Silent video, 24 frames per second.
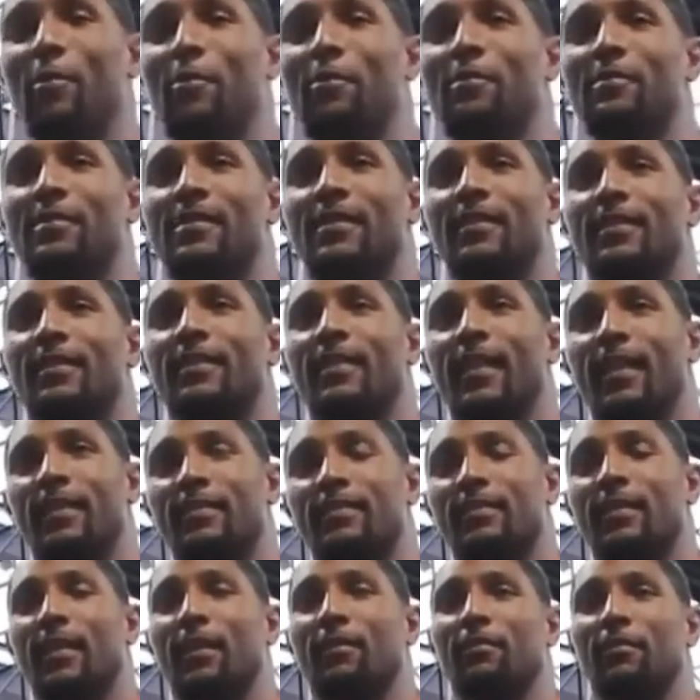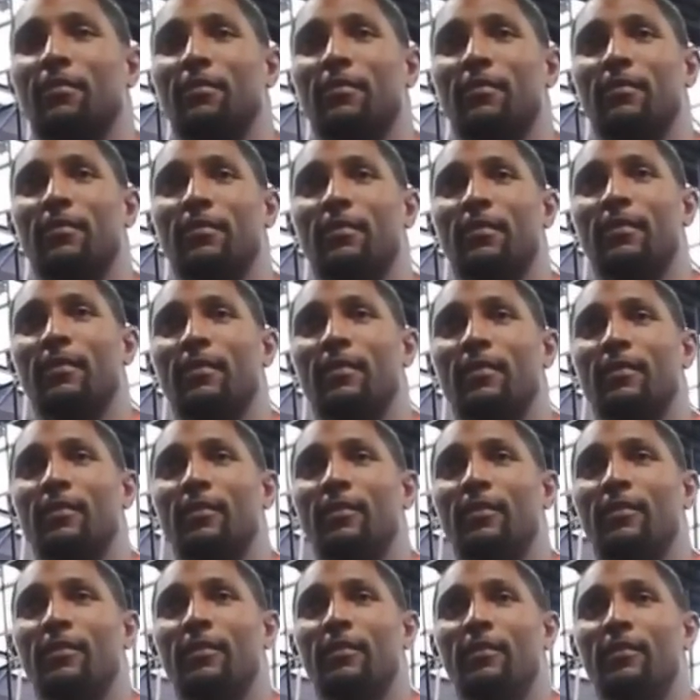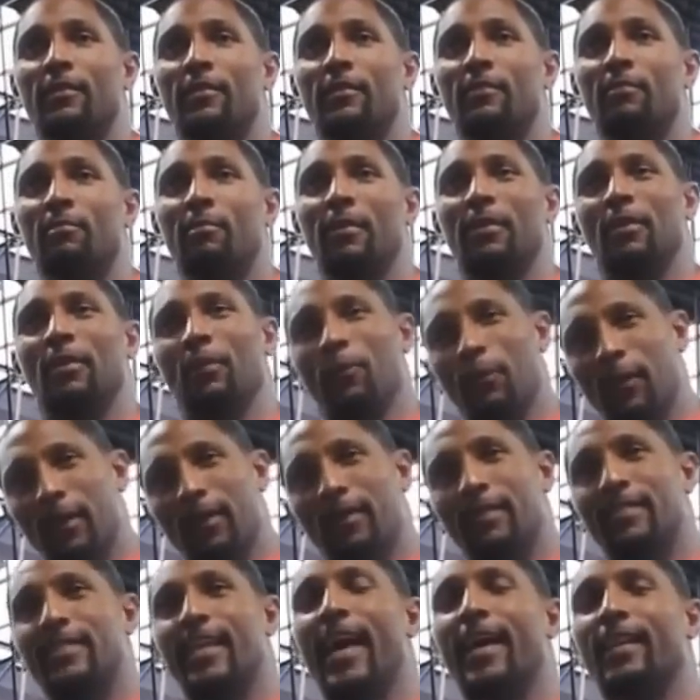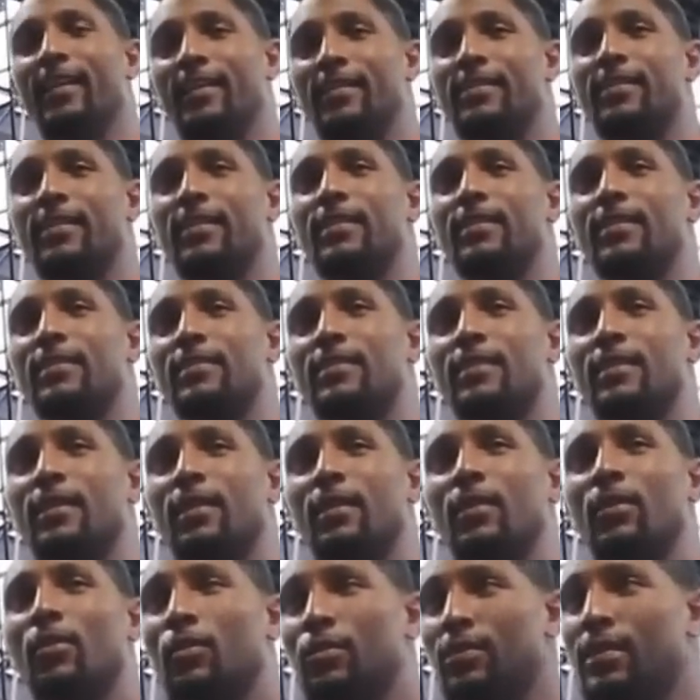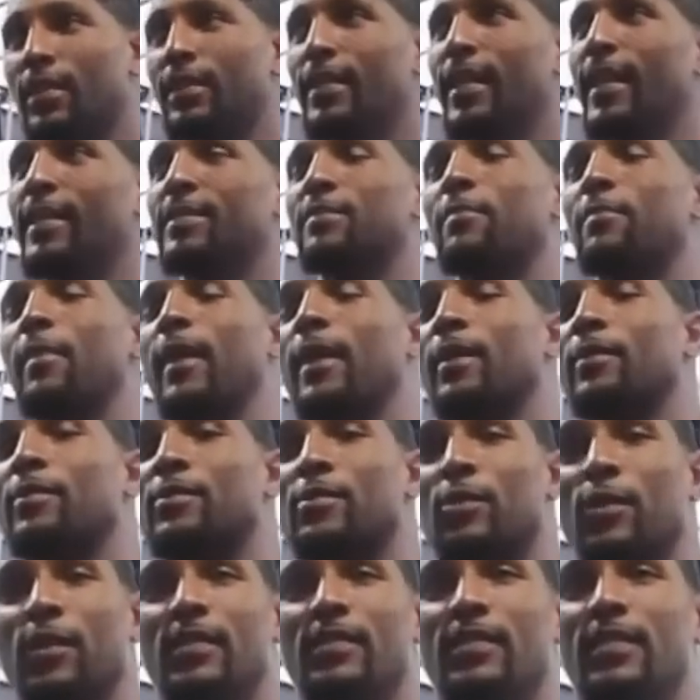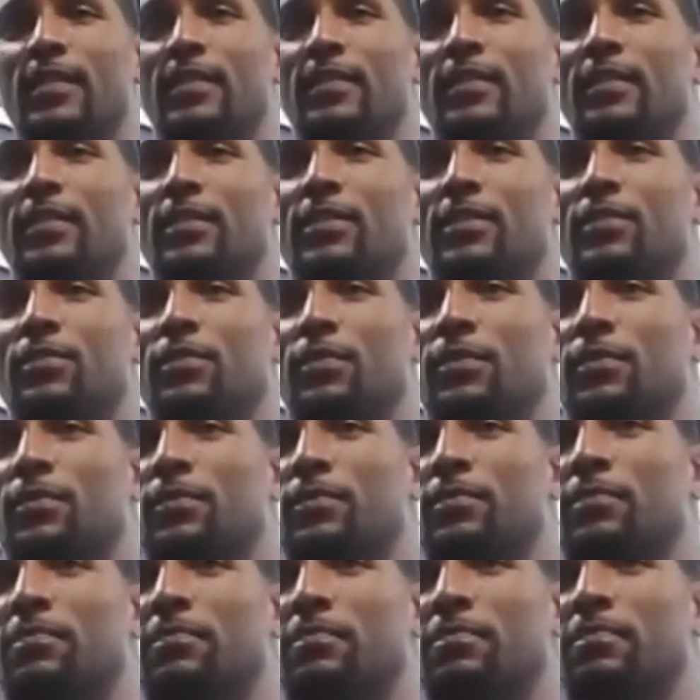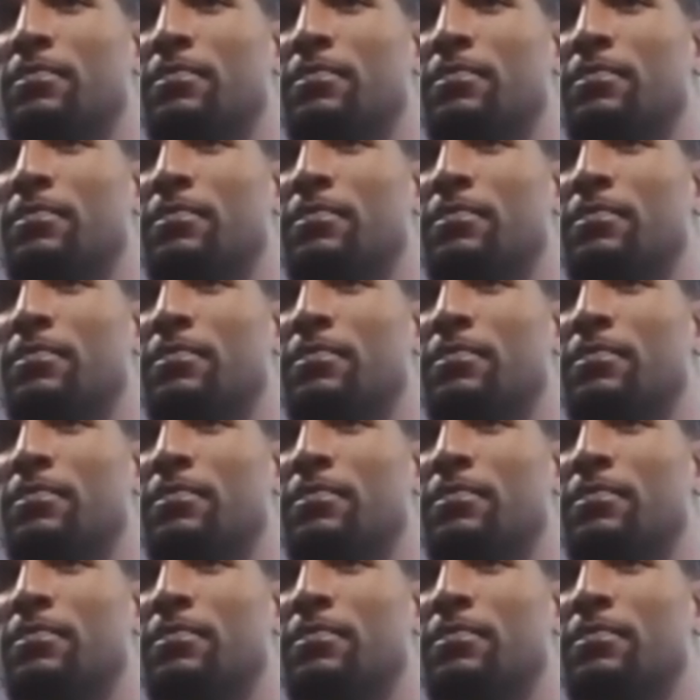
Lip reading: then go on to the next level. But the real challenge is, who's the next Michael Jordan sitting in this room?